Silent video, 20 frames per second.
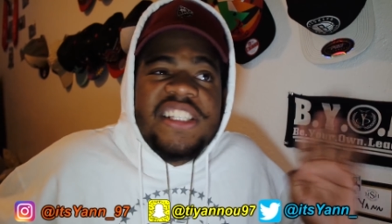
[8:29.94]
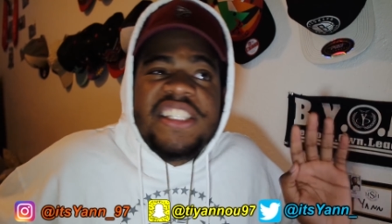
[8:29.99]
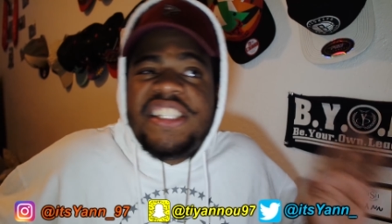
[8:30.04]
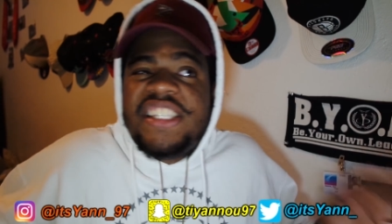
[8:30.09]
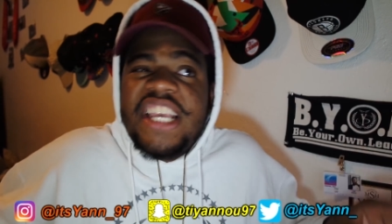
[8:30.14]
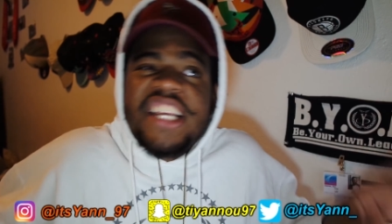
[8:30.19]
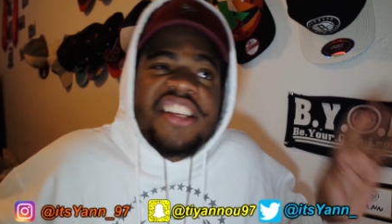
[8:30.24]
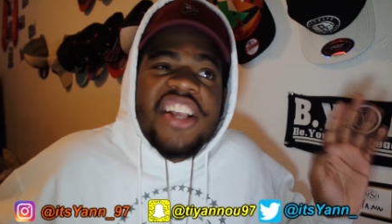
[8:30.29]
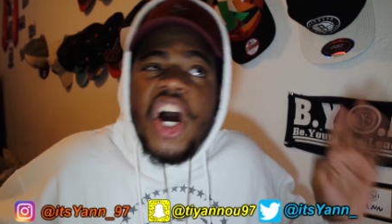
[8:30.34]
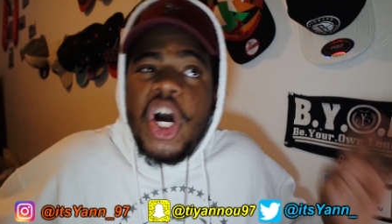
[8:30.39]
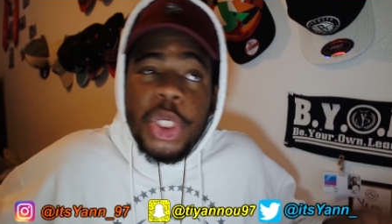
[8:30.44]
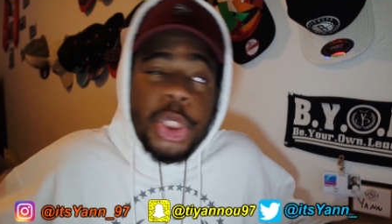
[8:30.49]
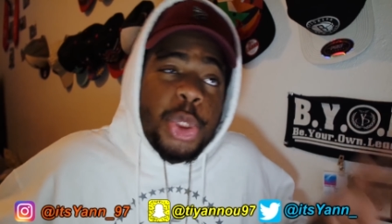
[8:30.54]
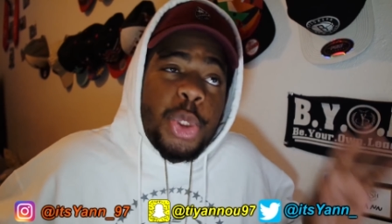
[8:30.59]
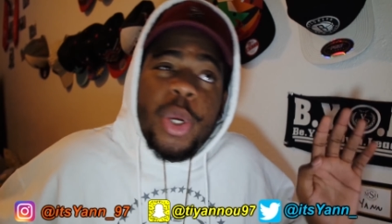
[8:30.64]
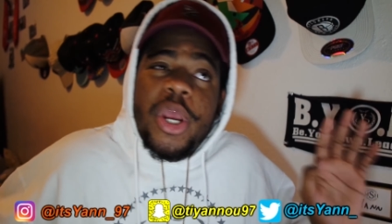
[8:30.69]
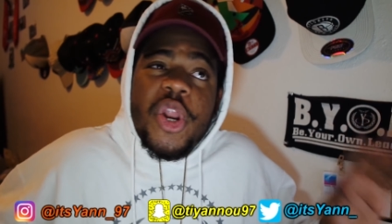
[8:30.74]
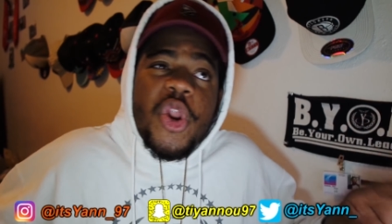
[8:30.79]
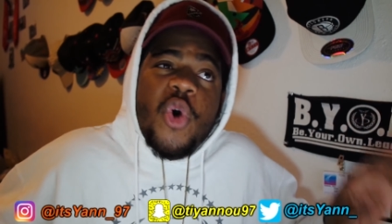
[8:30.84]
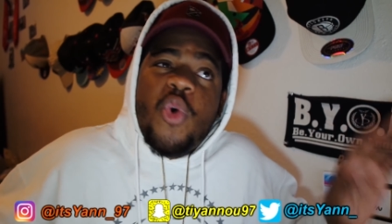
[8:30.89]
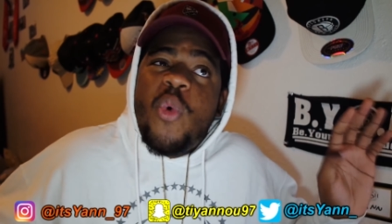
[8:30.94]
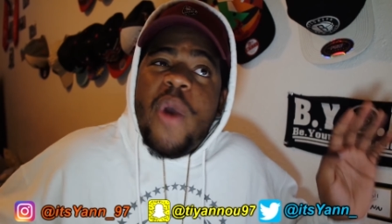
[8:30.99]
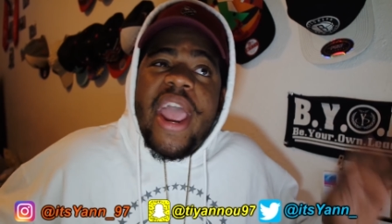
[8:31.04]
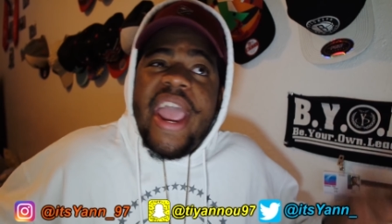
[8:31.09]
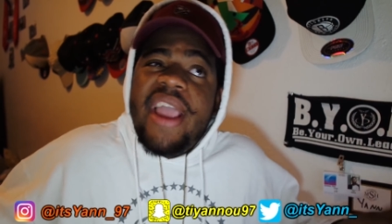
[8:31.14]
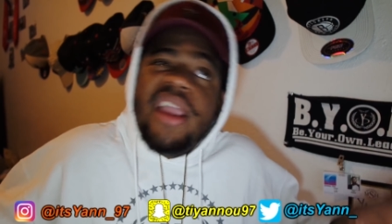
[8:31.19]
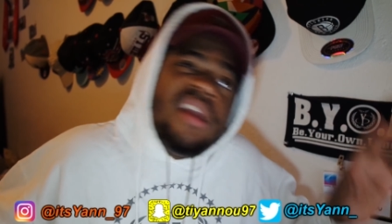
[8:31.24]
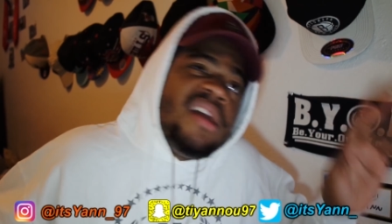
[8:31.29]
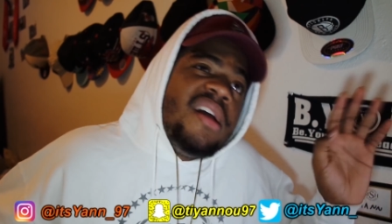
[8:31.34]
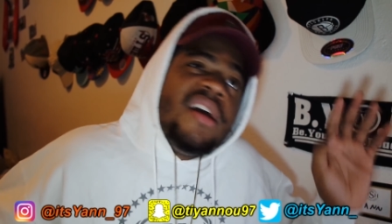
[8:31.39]
600
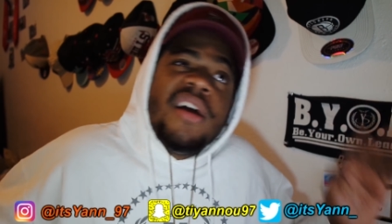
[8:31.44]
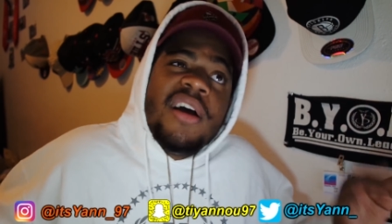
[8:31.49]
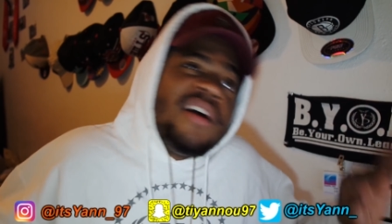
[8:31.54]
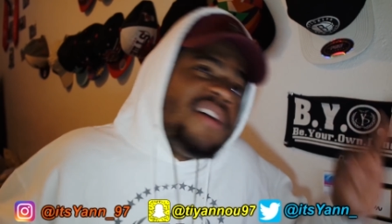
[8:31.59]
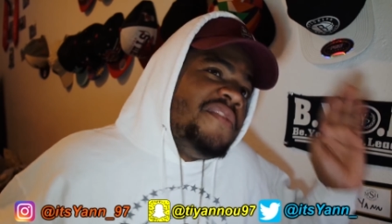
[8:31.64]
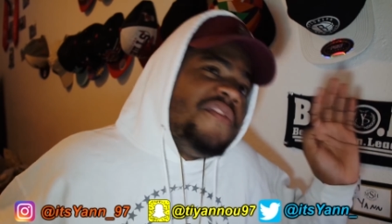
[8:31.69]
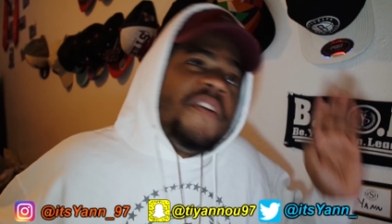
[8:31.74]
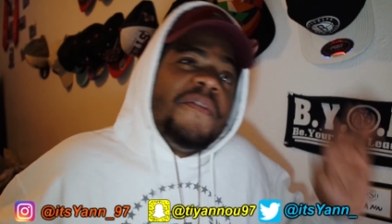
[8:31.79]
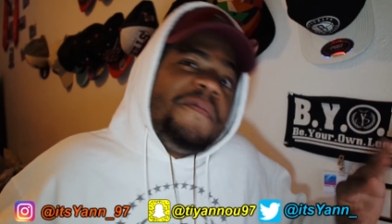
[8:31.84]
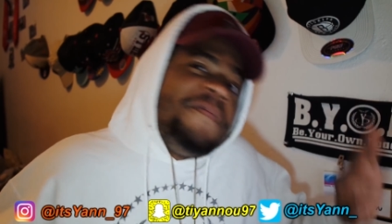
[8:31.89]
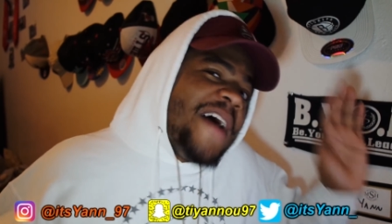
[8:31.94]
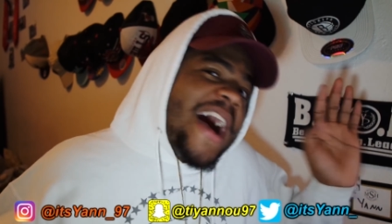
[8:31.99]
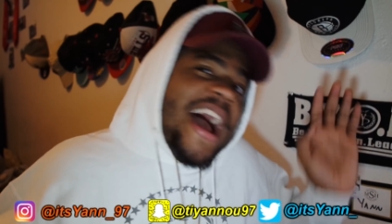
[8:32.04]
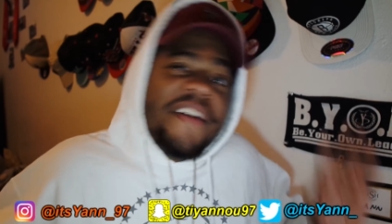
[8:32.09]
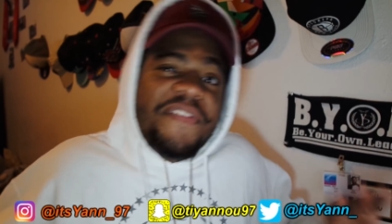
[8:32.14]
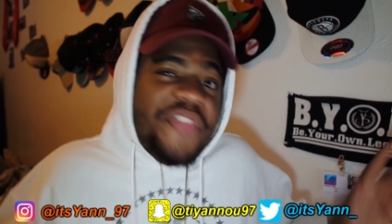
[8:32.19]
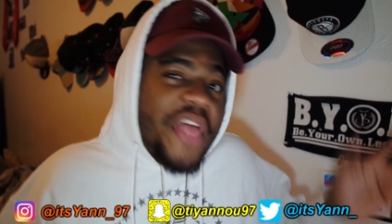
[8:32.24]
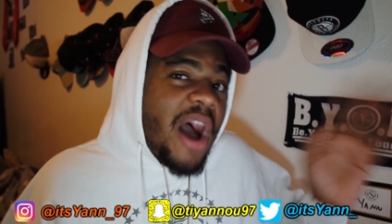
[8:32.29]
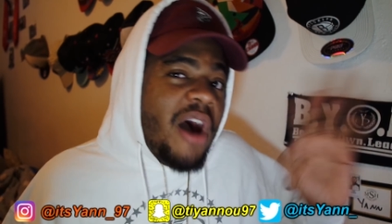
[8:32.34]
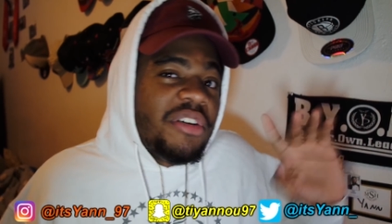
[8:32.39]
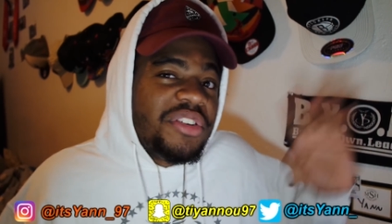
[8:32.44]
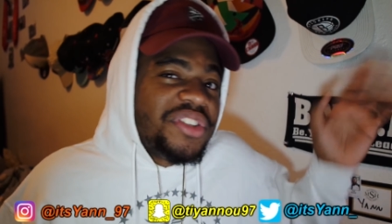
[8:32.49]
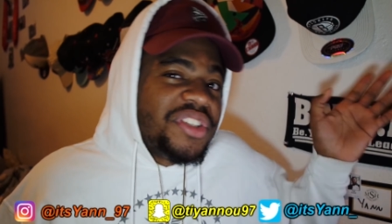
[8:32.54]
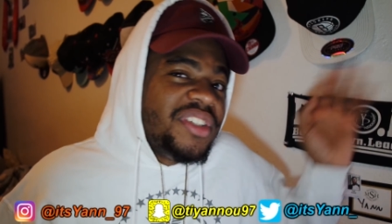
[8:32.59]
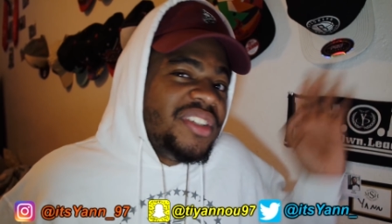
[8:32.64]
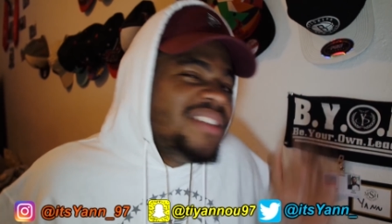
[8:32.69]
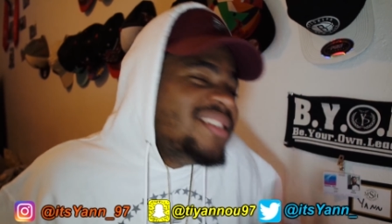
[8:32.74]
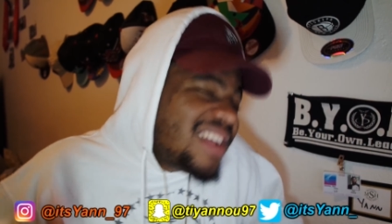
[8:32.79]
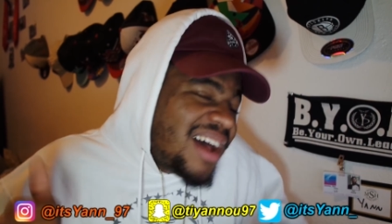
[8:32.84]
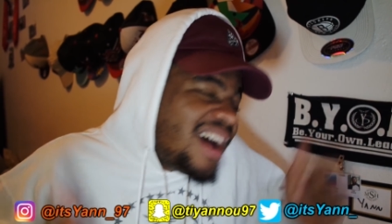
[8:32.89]
away from
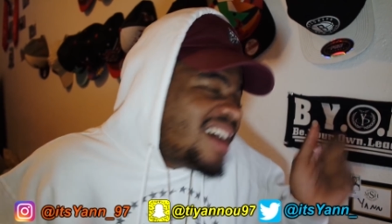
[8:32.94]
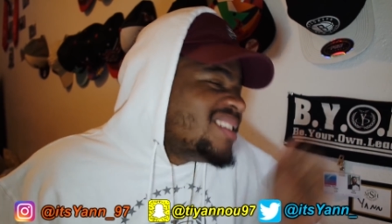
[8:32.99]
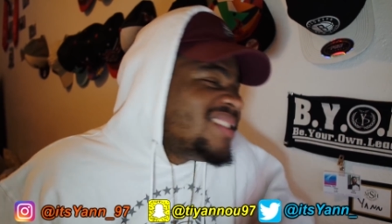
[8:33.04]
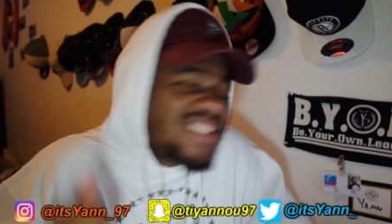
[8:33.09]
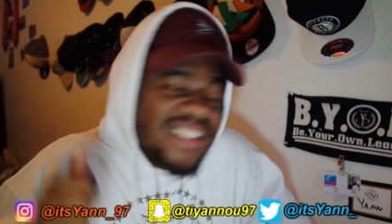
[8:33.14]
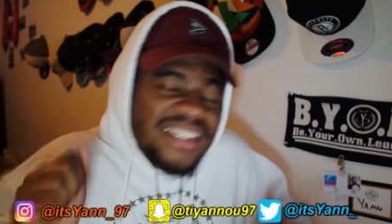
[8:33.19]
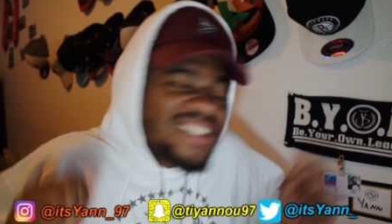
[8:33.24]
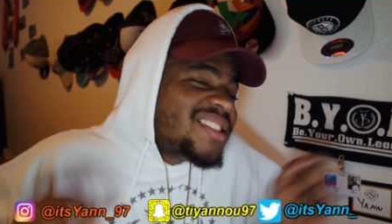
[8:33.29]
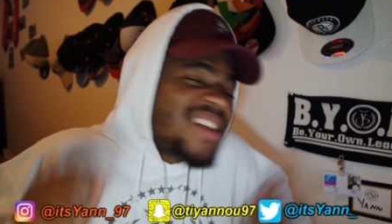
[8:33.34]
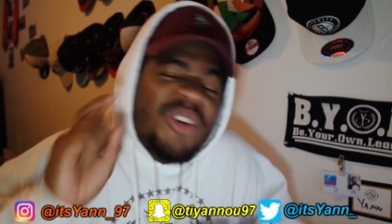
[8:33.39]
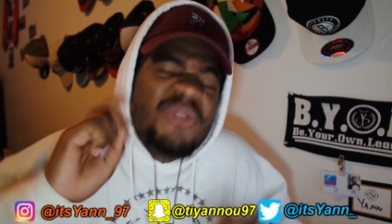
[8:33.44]
5,000, you know what I'm saying?